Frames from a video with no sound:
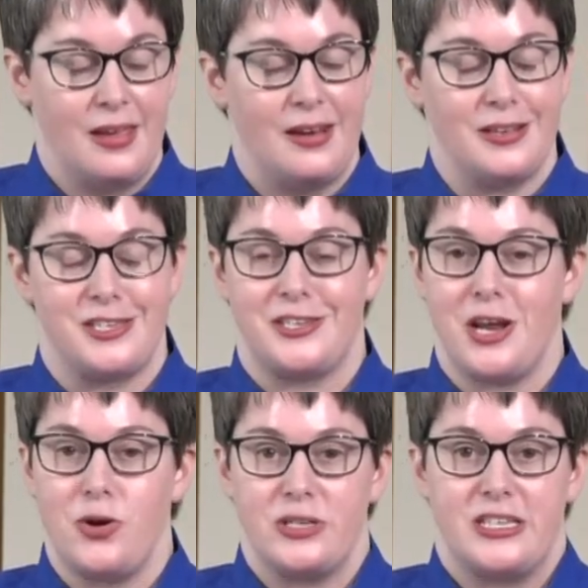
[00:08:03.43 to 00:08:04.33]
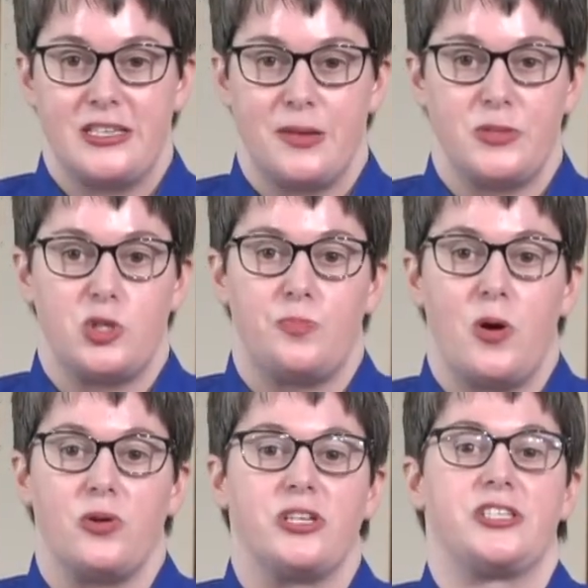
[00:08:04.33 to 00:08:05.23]
Now, Stoicism
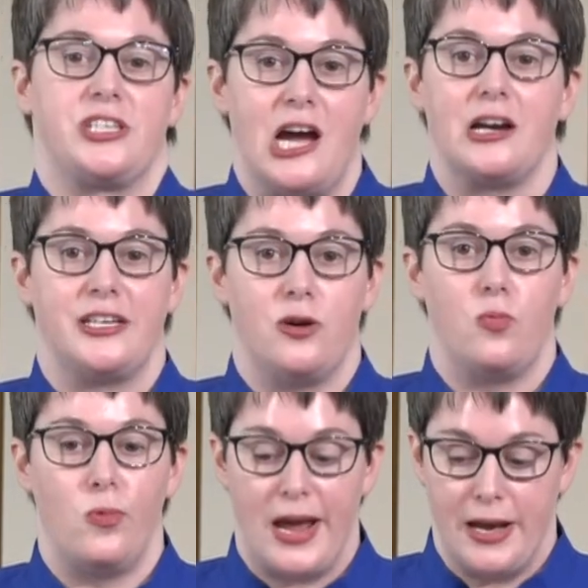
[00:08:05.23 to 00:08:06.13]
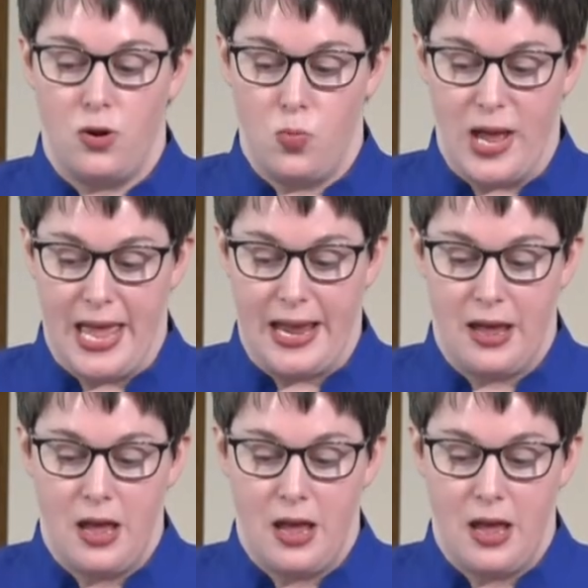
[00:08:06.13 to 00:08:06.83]
spoke to Stockdale right away,